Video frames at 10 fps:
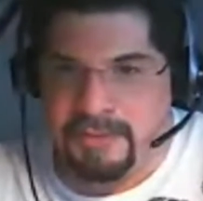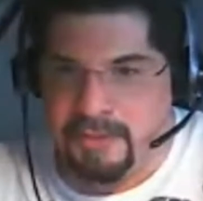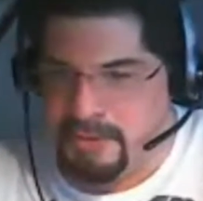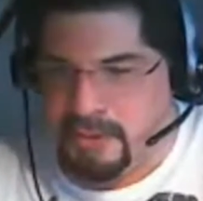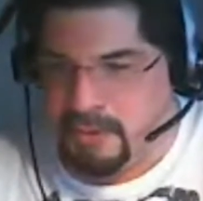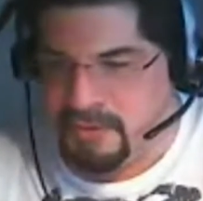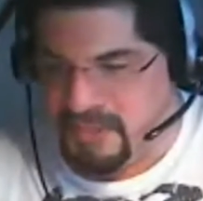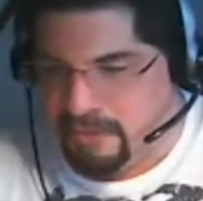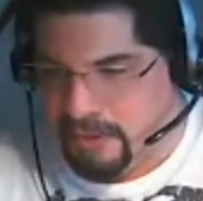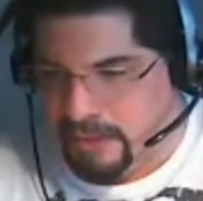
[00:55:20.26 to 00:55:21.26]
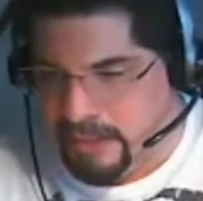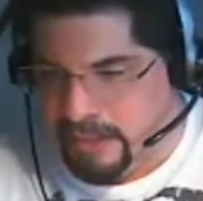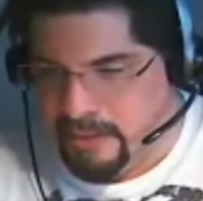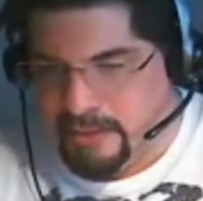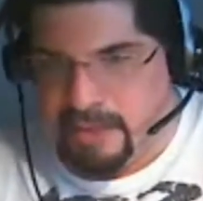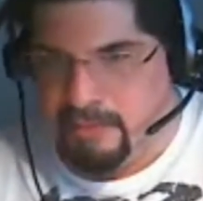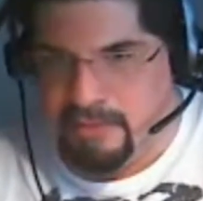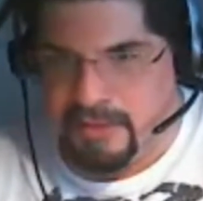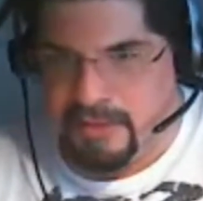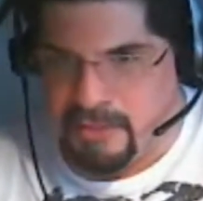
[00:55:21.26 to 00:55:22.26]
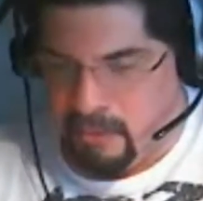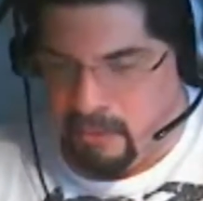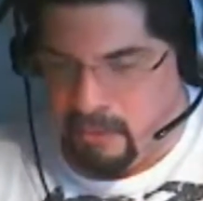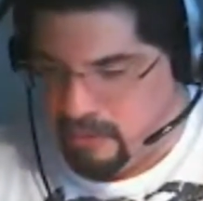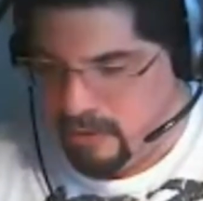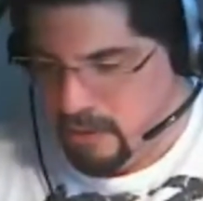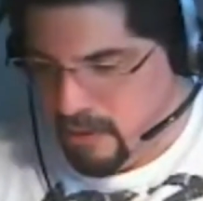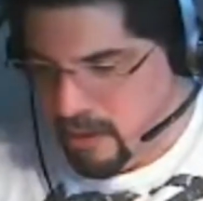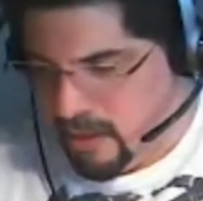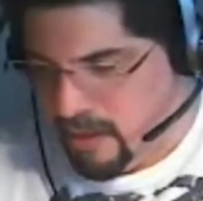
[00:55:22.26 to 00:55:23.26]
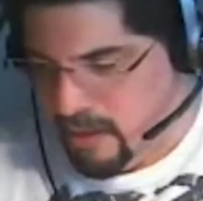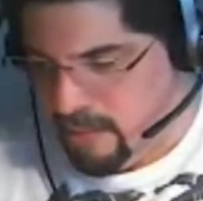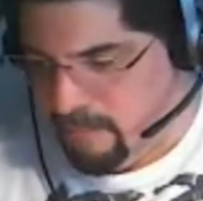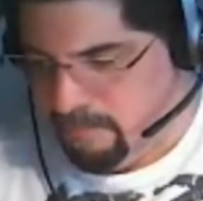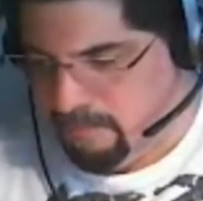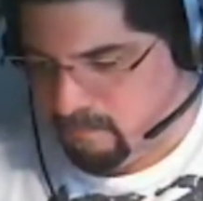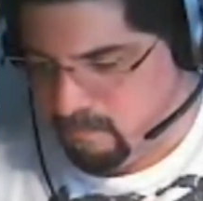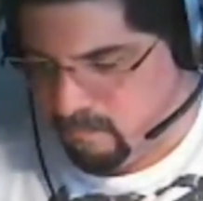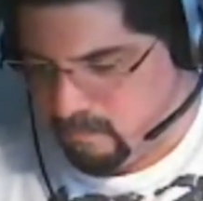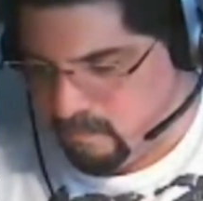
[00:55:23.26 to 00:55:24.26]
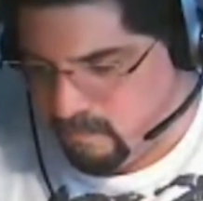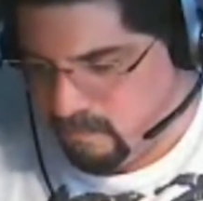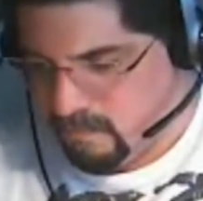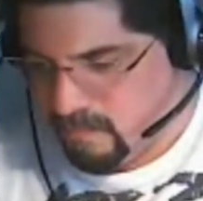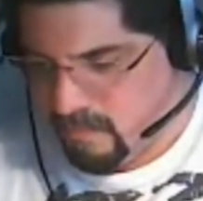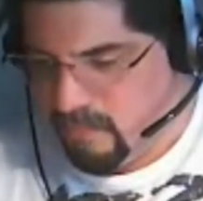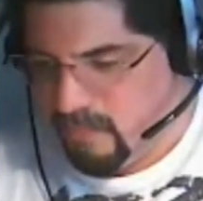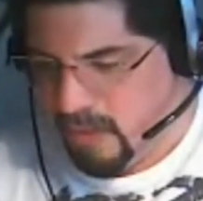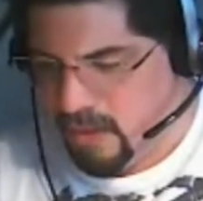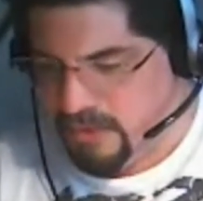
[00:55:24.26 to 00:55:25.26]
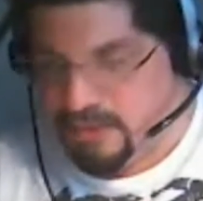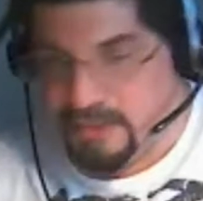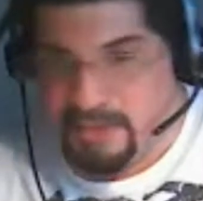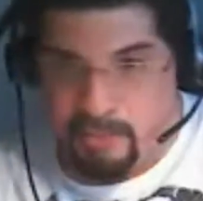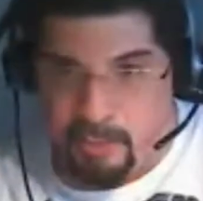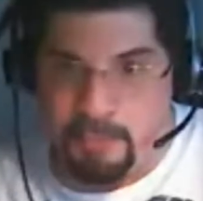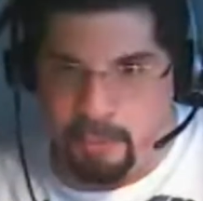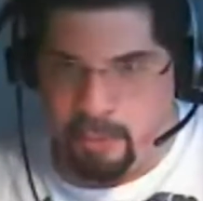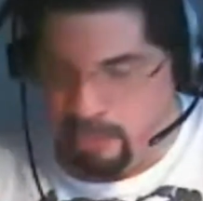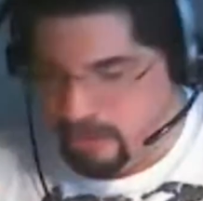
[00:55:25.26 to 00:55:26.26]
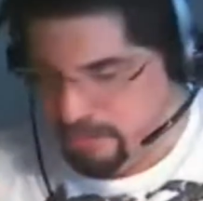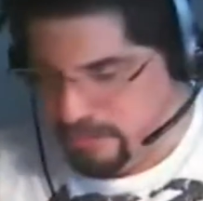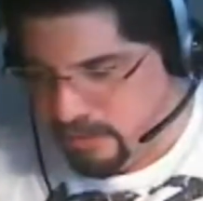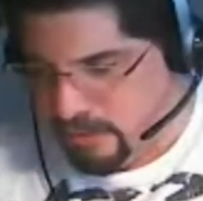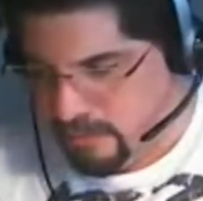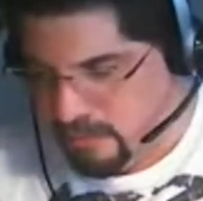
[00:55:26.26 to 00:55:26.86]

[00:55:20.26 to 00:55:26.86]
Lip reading: There's no silver in it. Everything's gold. Um, because it's the most portable. So